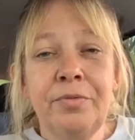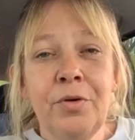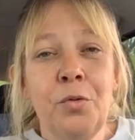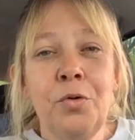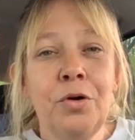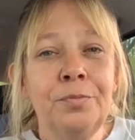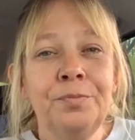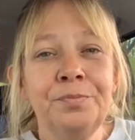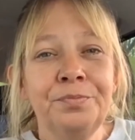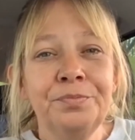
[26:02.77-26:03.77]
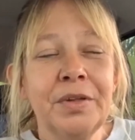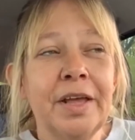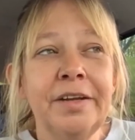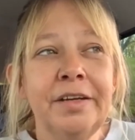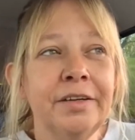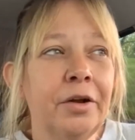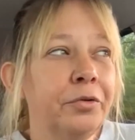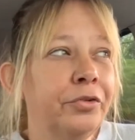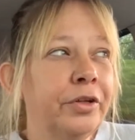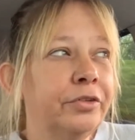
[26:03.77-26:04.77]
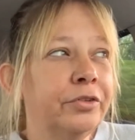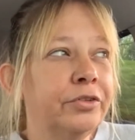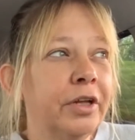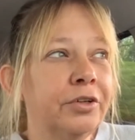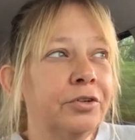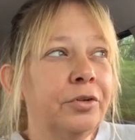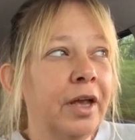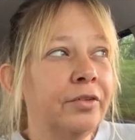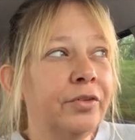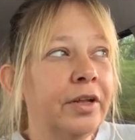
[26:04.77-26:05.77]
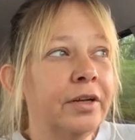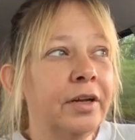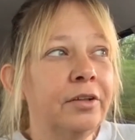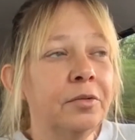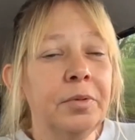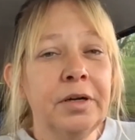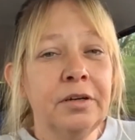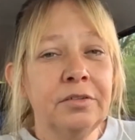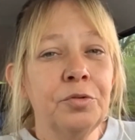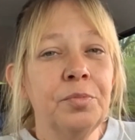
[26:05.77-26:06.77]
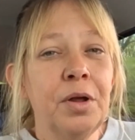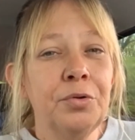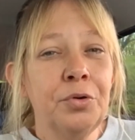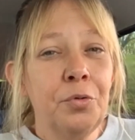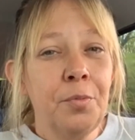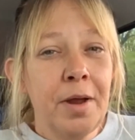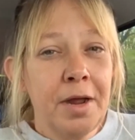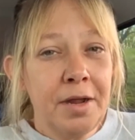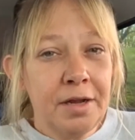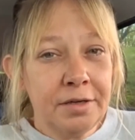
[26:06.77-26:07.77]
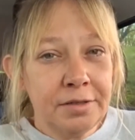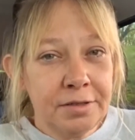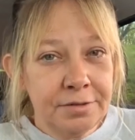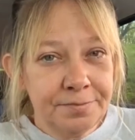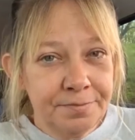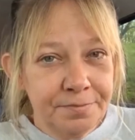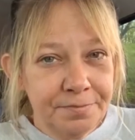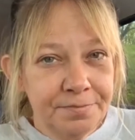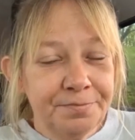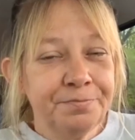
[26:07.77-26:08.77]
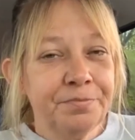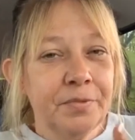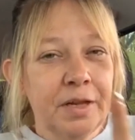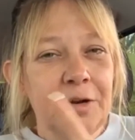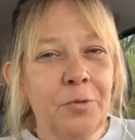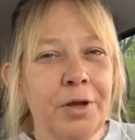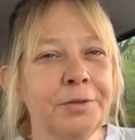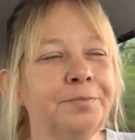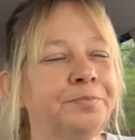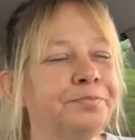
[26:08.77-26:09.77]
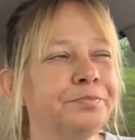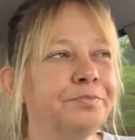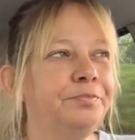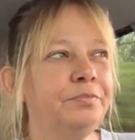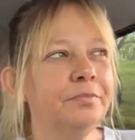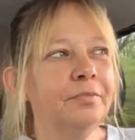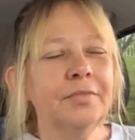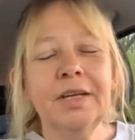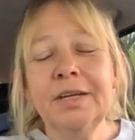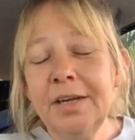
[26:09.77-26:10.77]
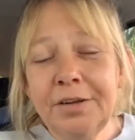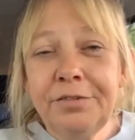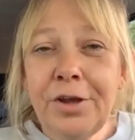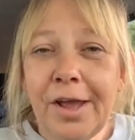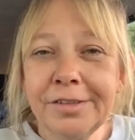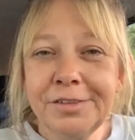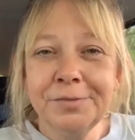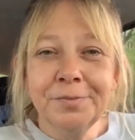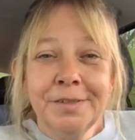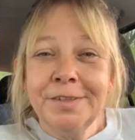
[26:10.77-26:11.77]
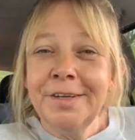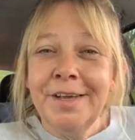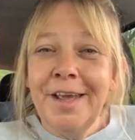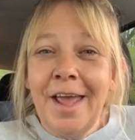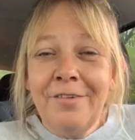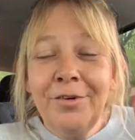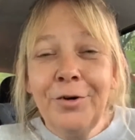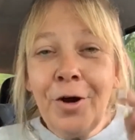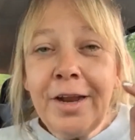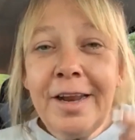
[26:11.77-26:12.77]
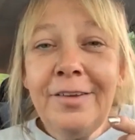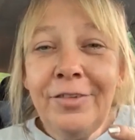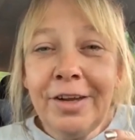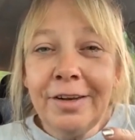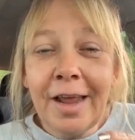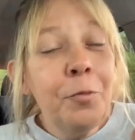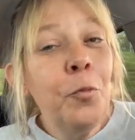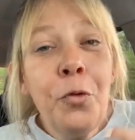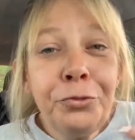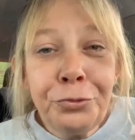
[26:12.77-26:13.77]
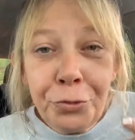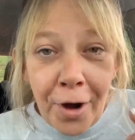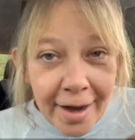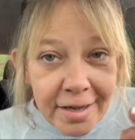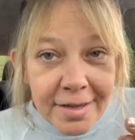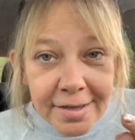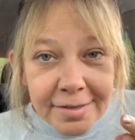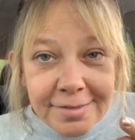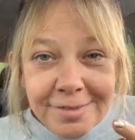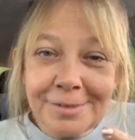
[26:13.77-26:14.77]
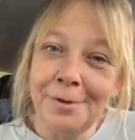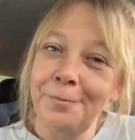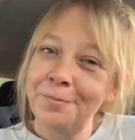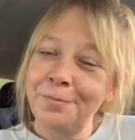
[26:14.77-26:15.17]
before, I didn't notice it, just like you guys didn't either, but it's going to blow your mind. Anyway, I love you guys. Have a great evening, and wash your hands.